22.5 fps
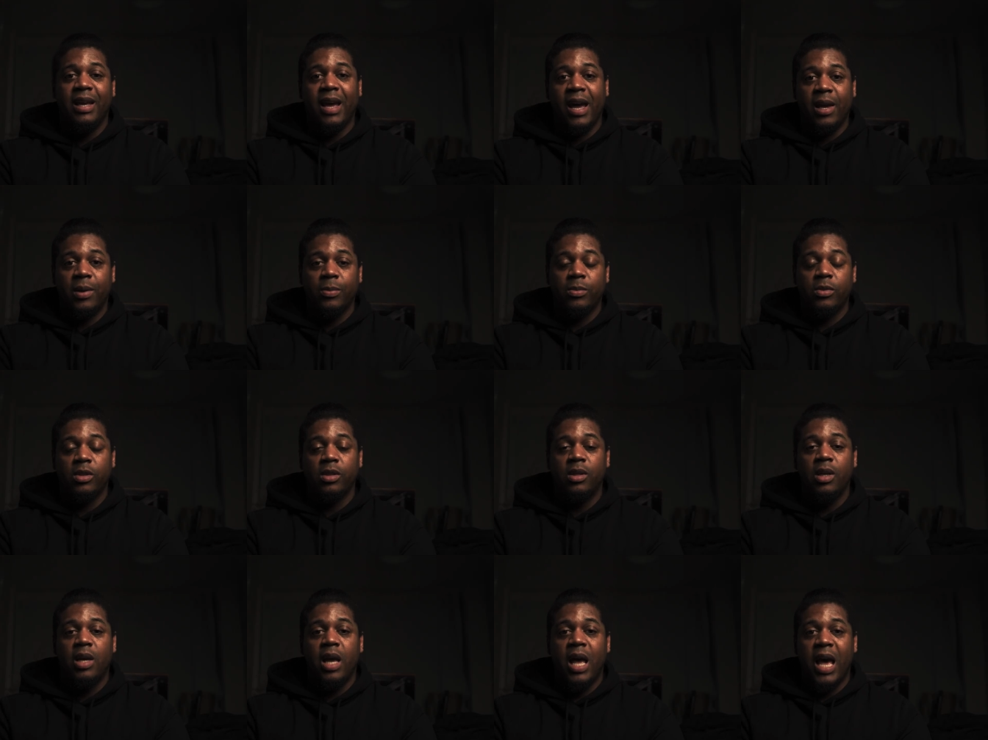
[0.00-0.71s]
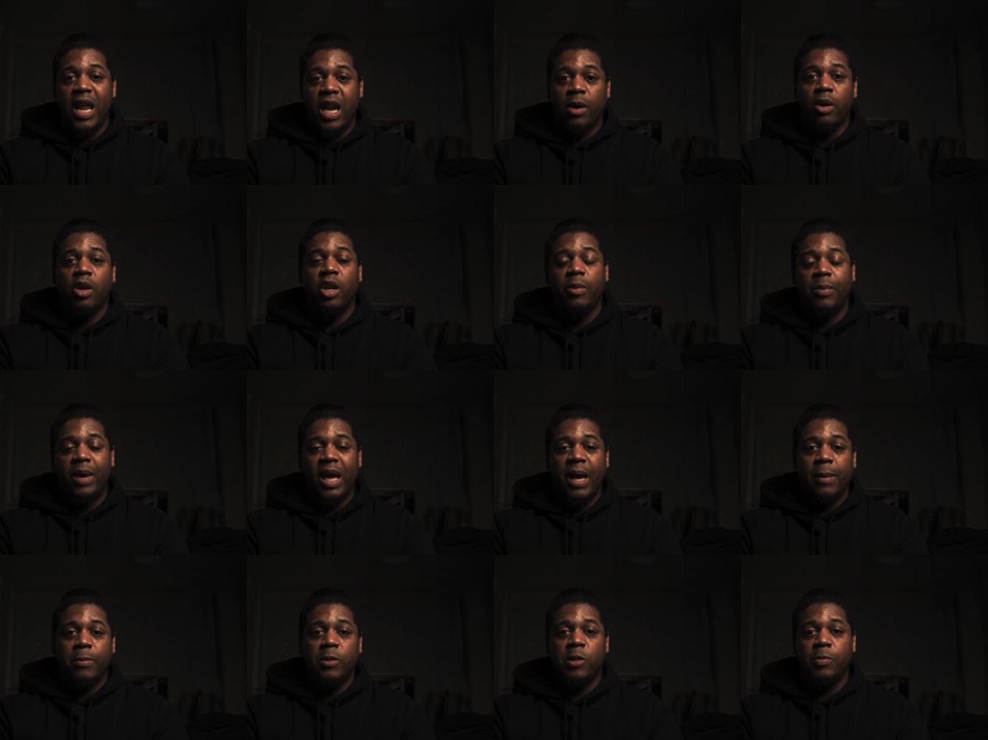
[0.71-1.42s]
games and I'm going to
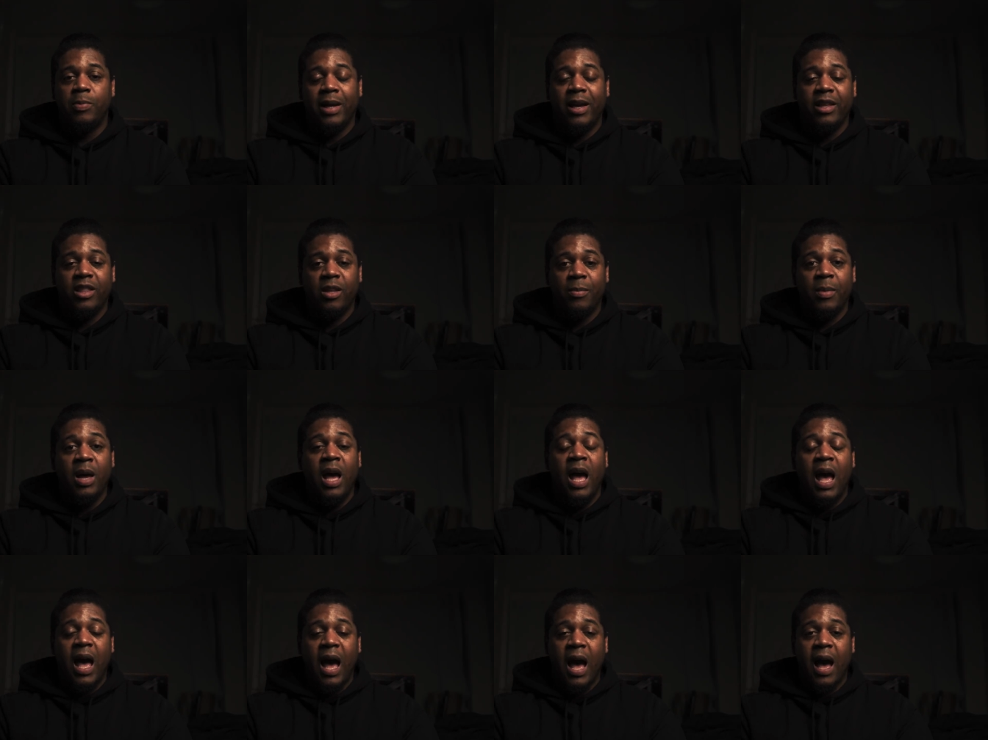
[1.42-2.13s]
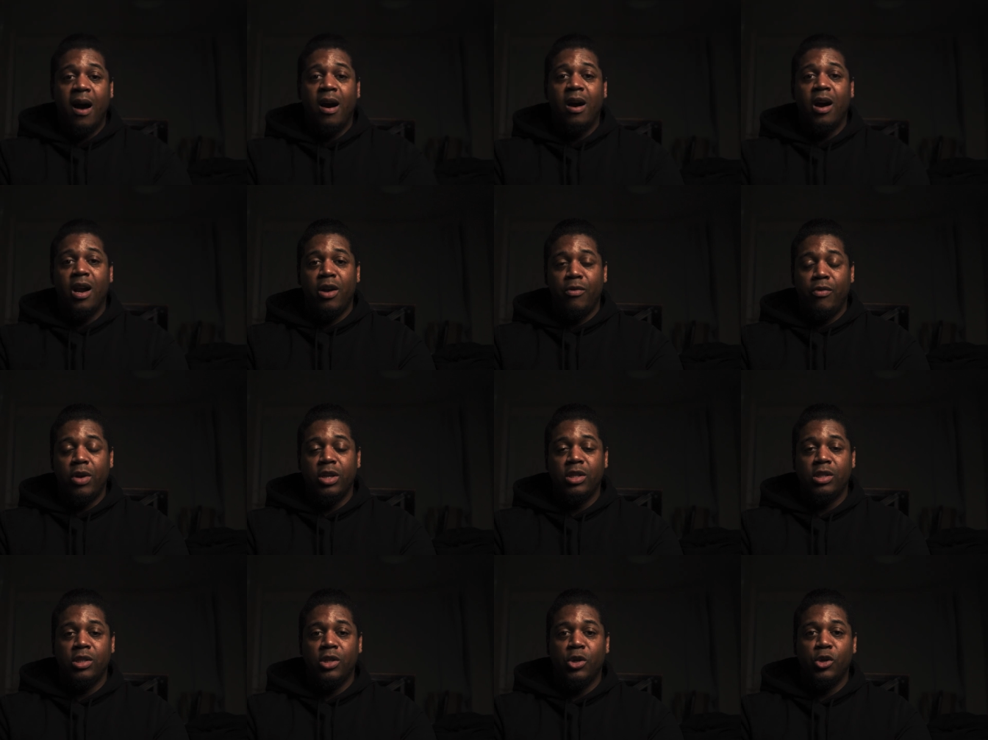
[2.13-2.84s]
be able to play them at higher
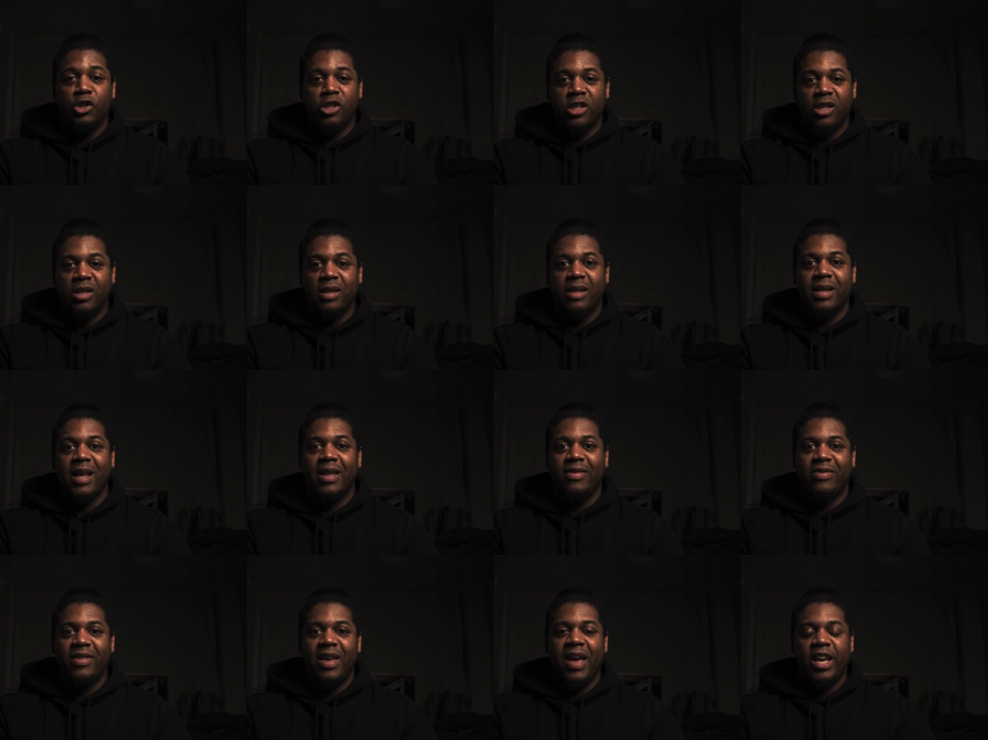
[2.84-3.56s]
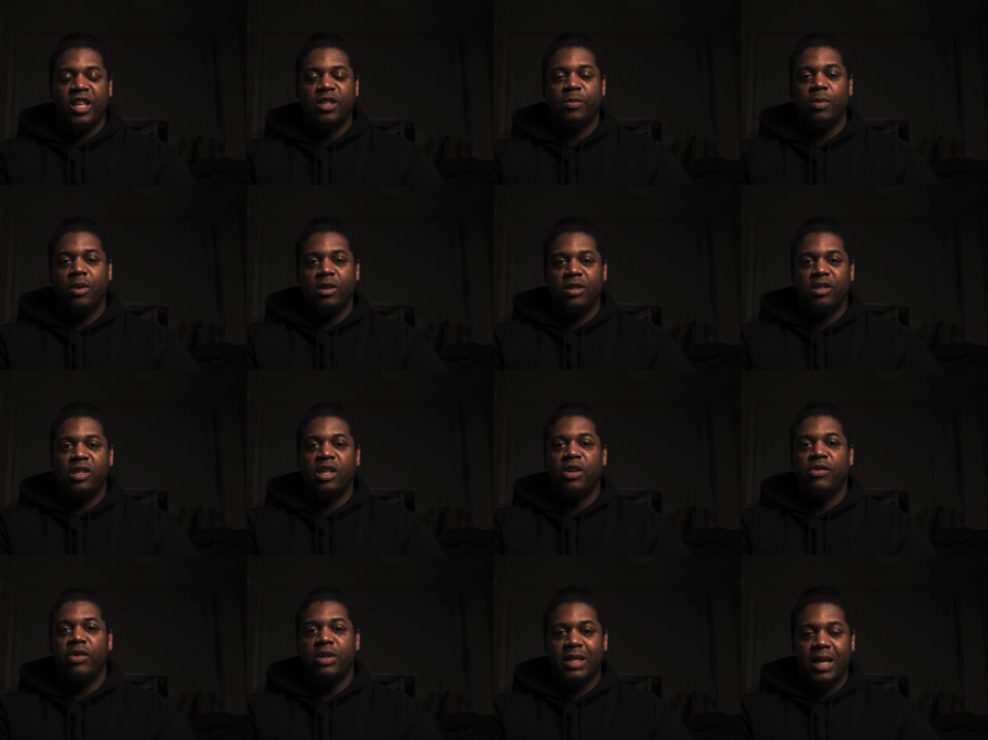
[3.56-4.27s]
resolution than the Xbox
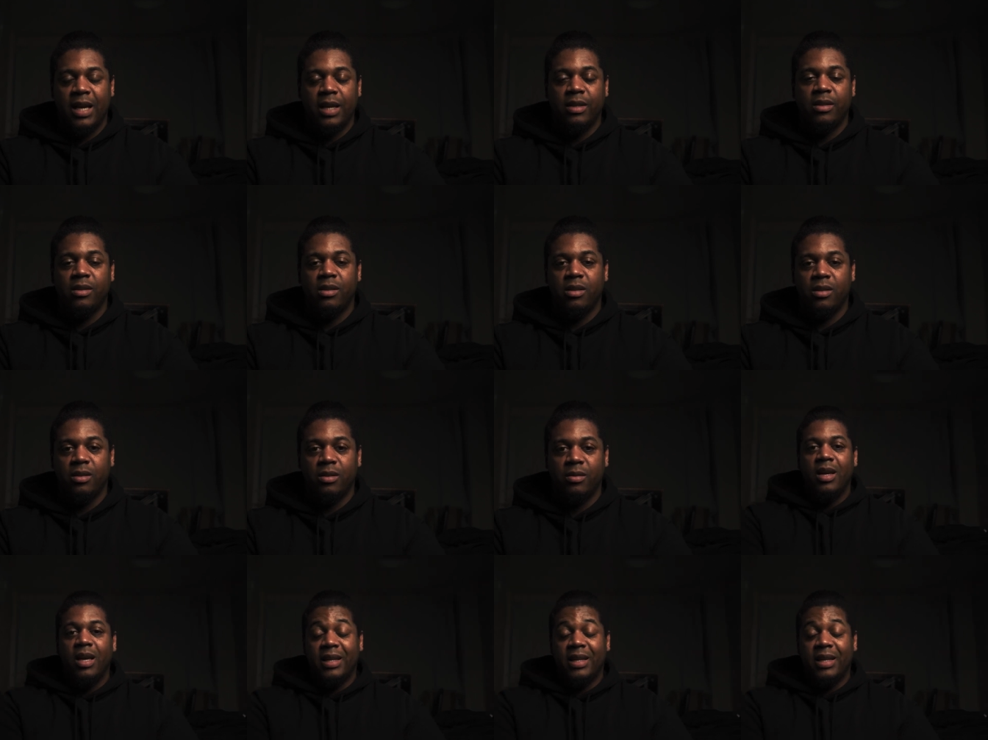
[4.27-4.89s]
Series S.